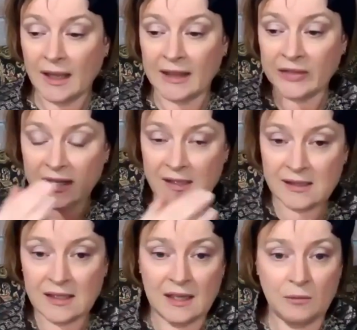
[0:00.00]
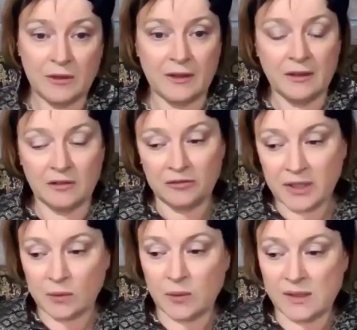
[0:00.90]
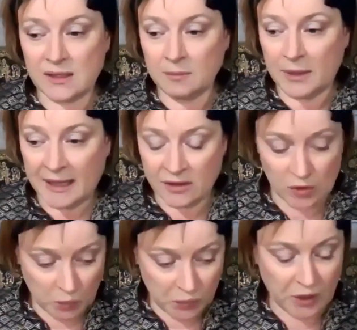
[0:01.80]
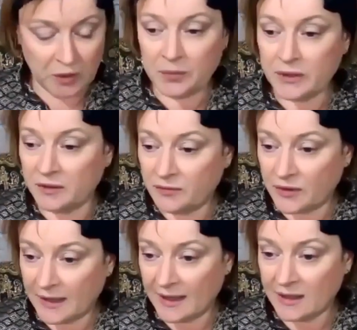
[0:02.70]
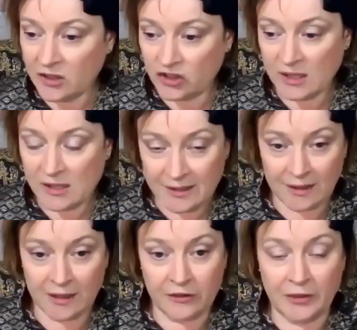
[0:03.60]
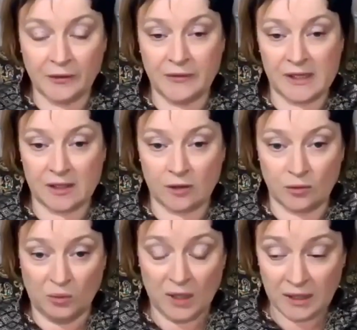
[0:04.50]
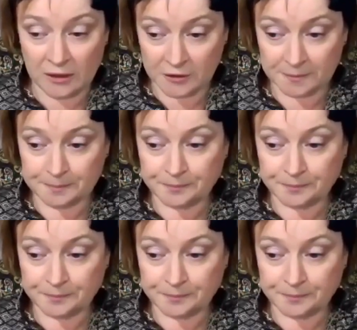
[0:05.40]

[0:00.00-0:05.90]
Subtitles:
and they see within the frequency bands appropriate for the energies here in the physical world.